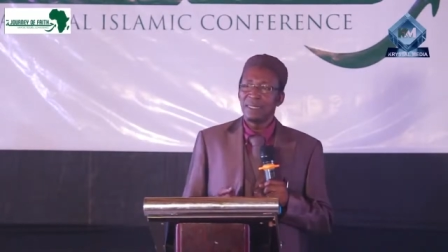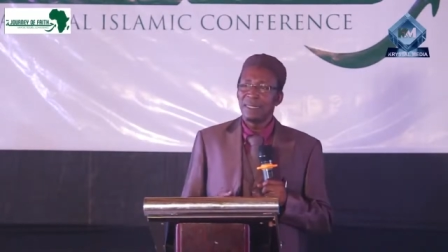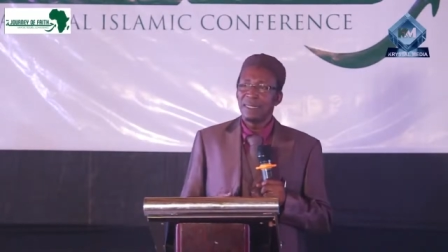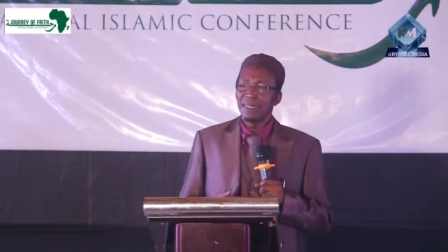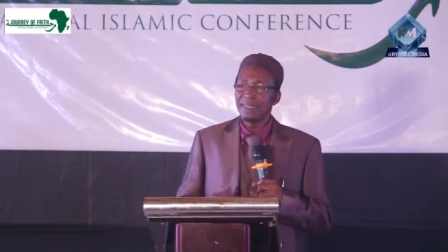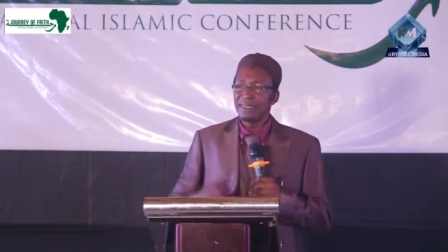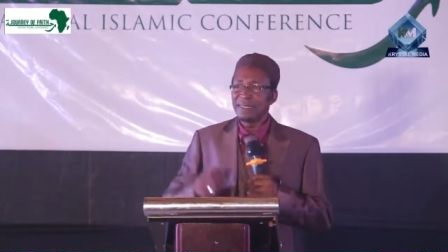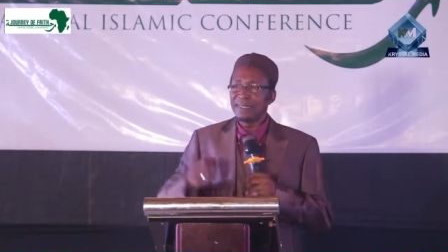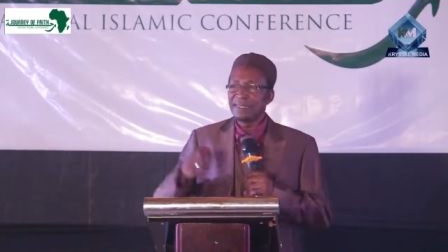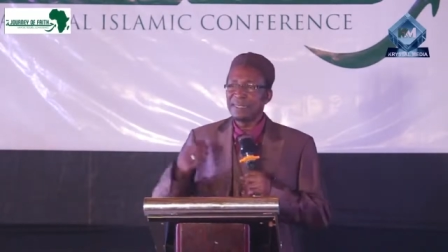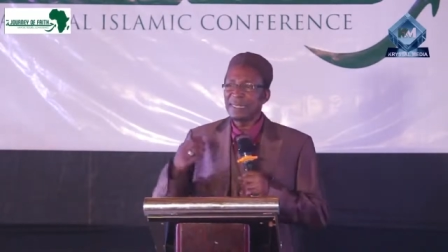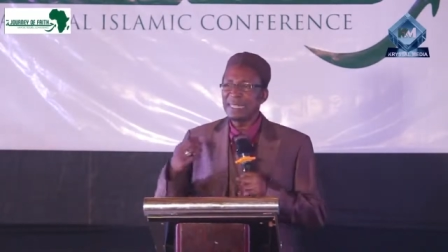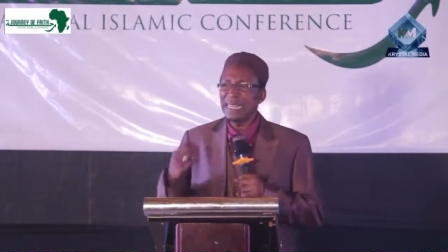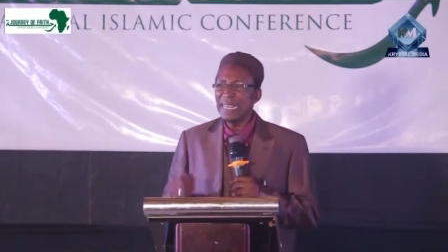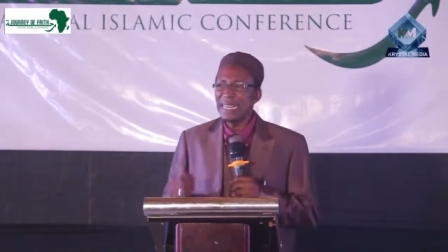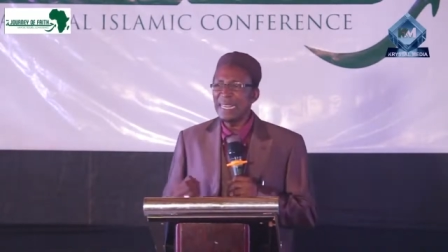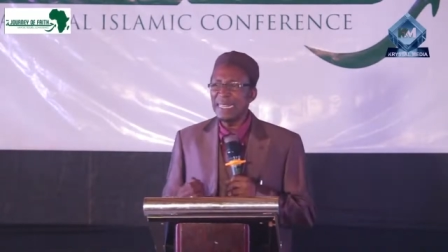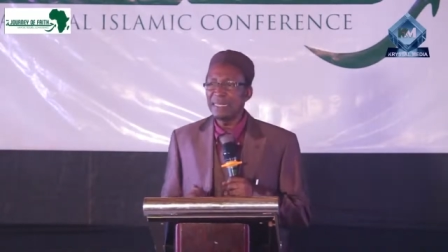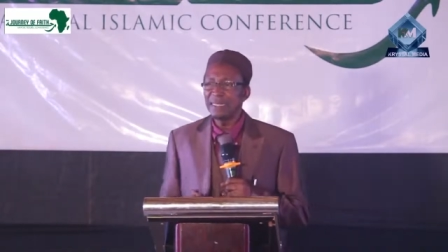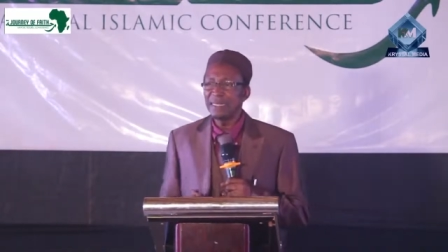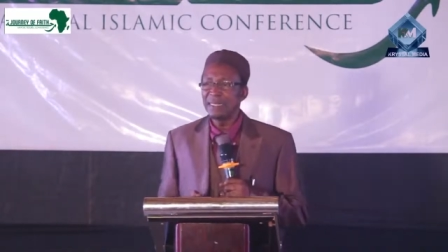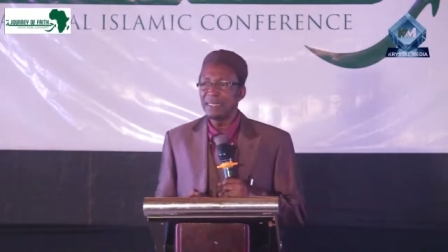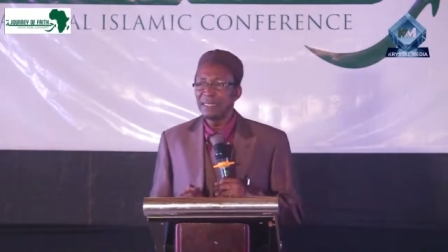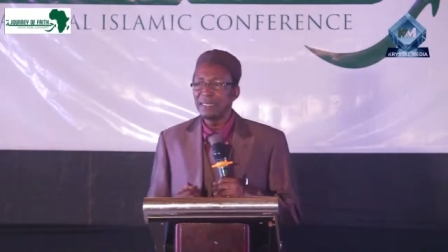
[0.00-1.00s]
his
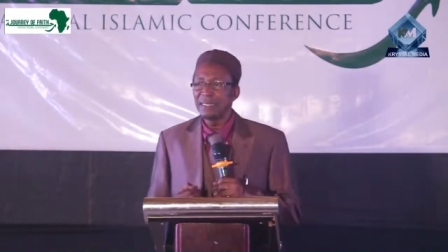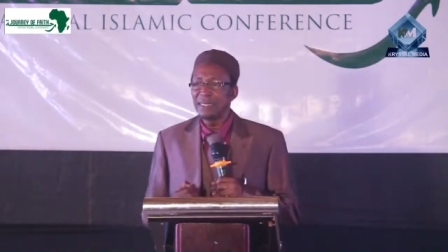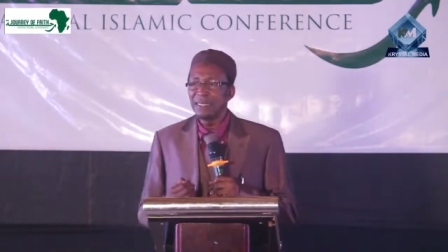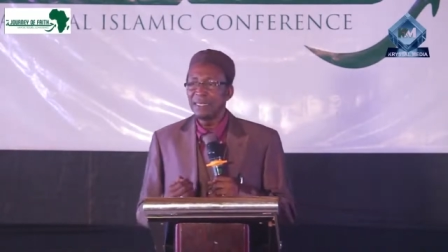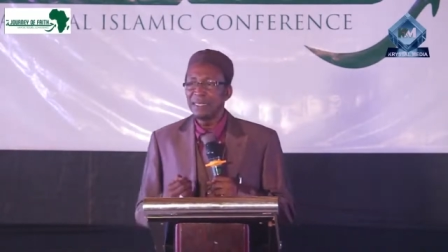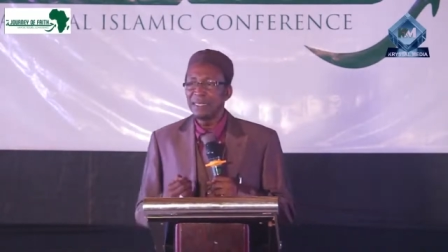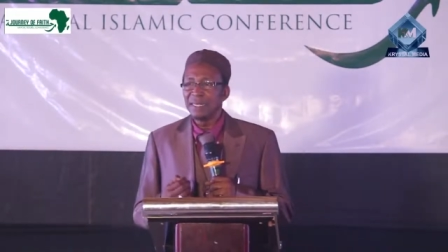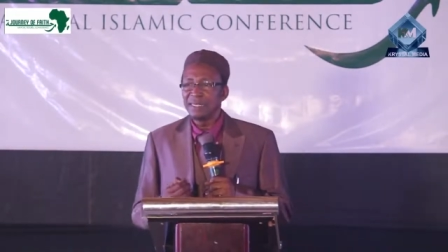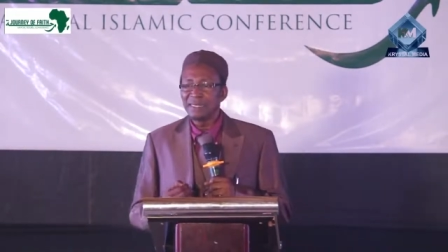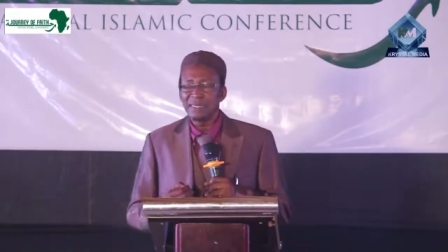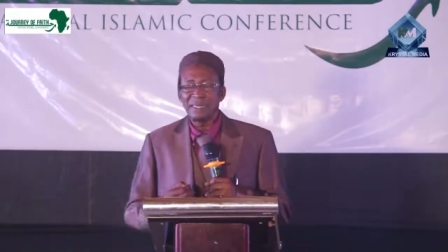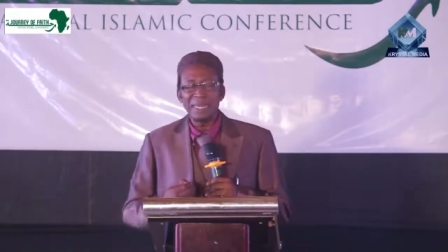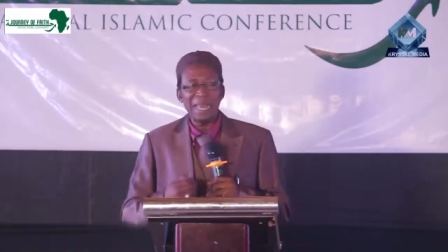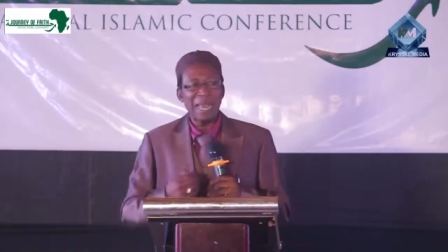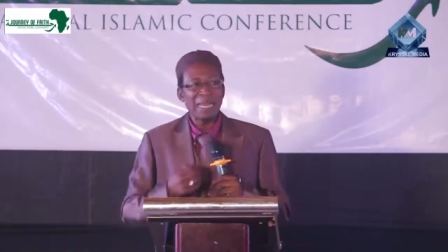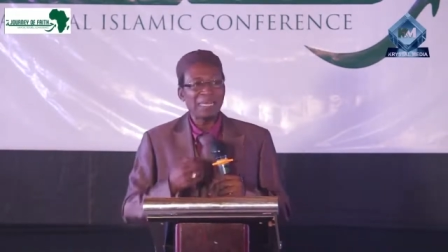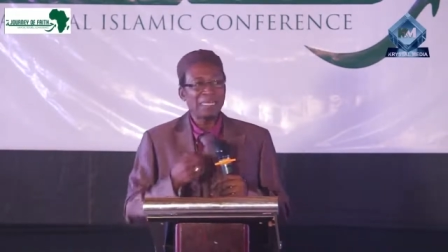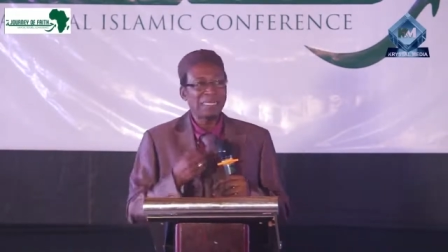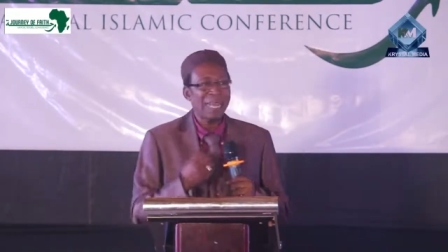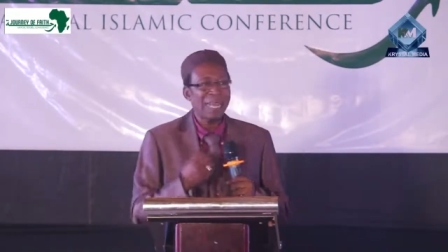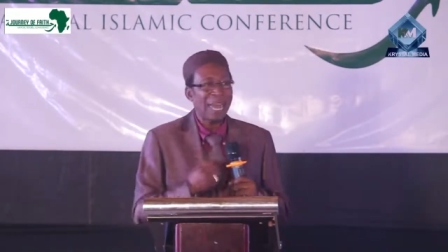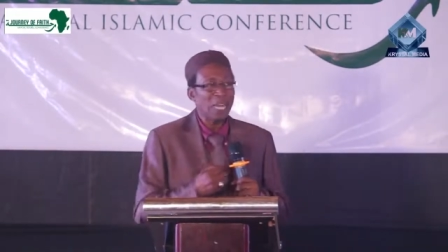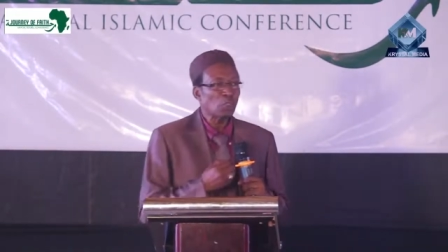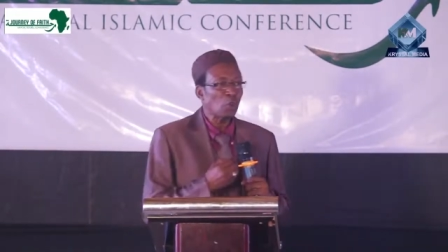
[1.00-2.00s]
skin is
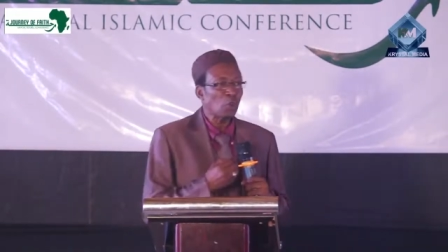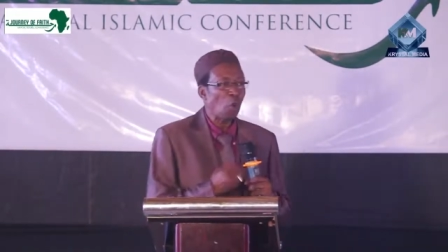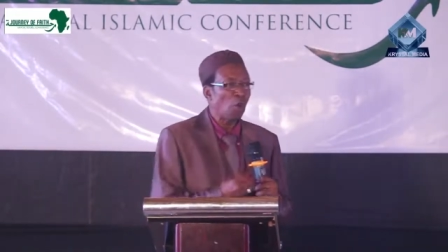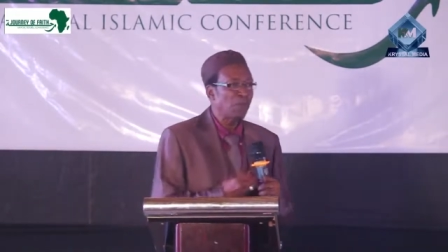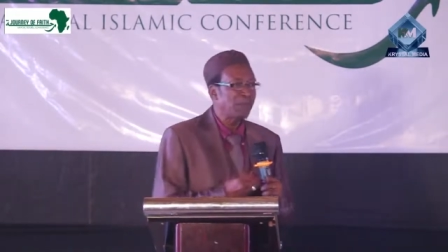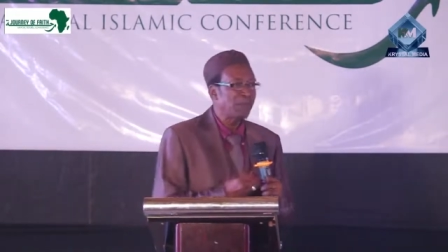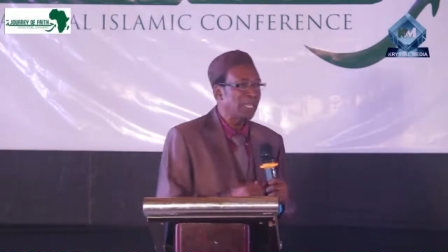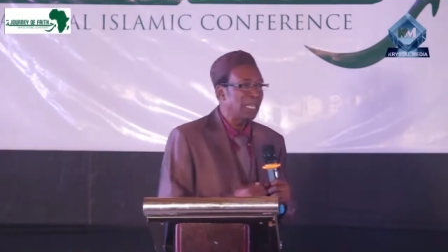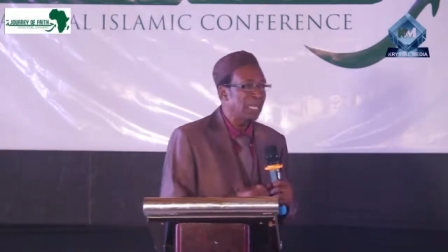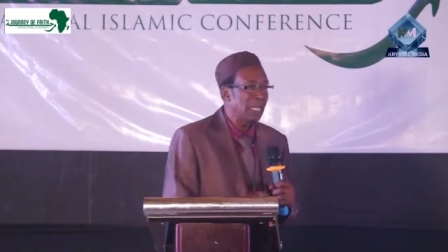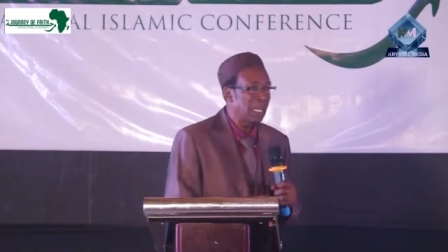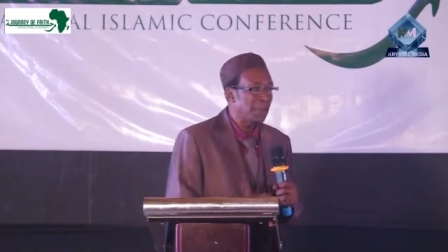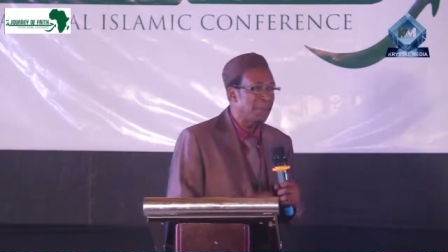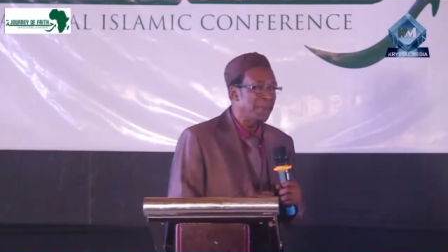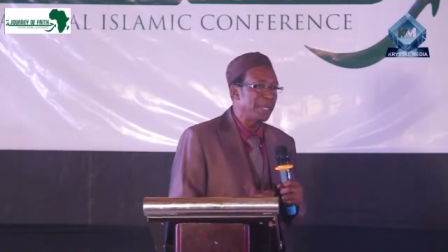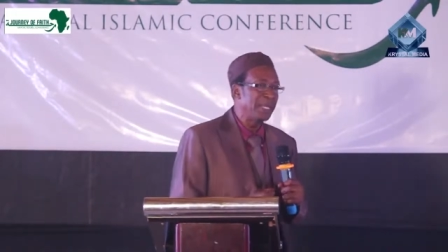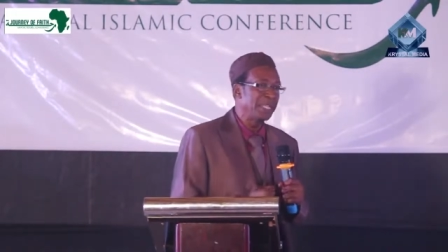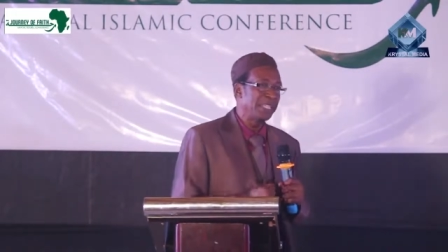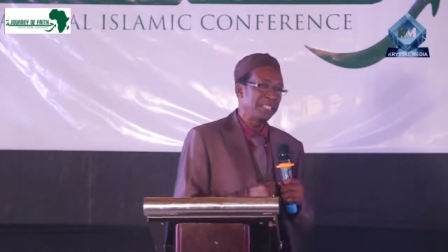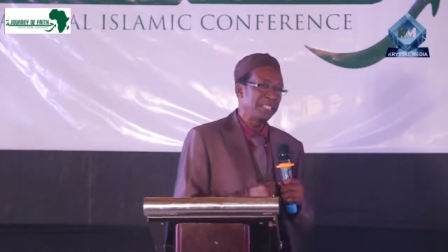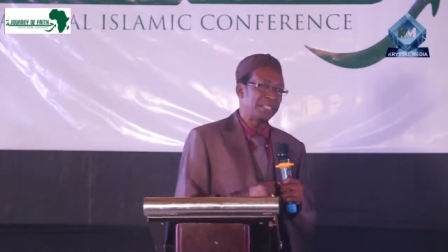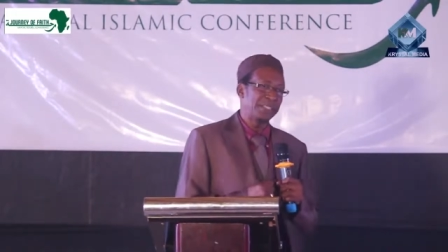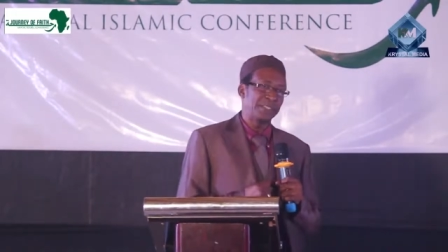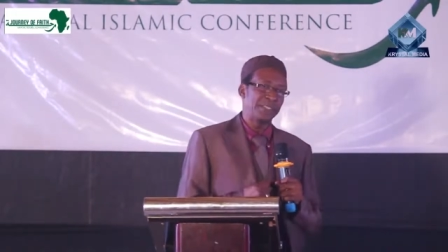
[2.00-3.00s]
like that of the
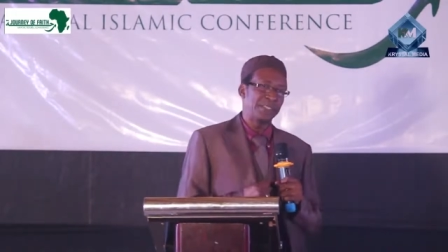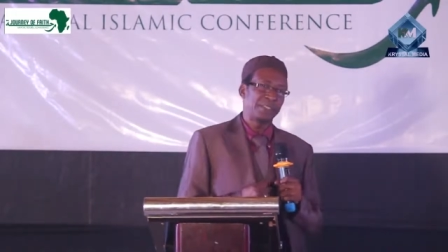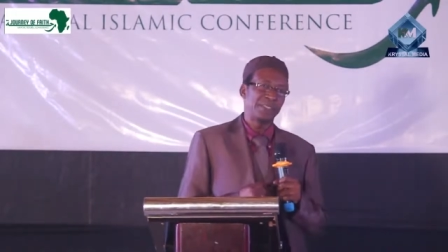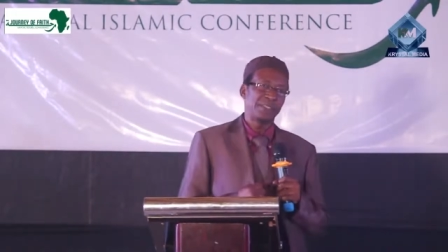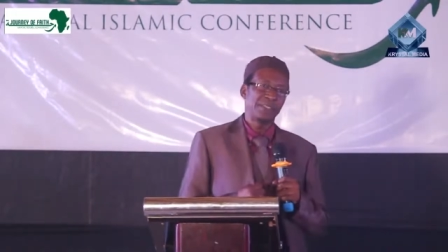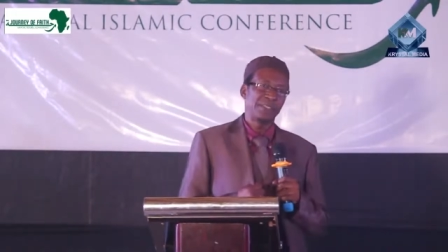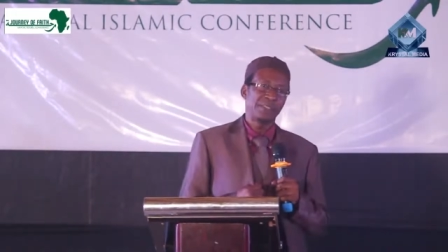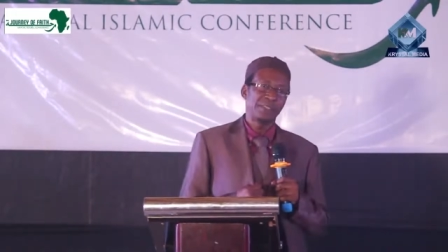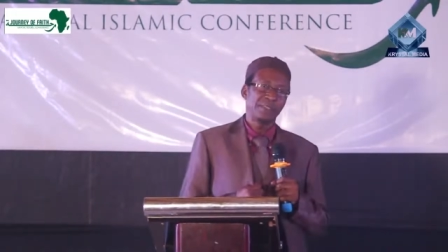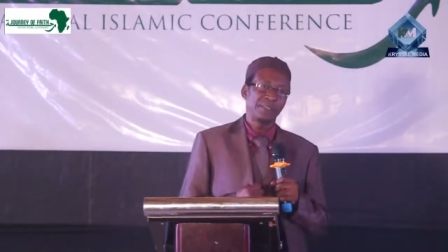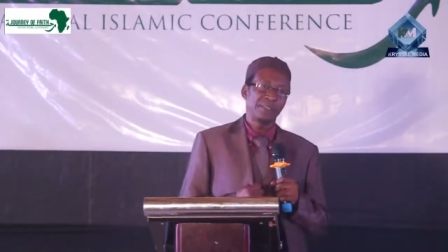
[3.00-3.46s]
Lebanese.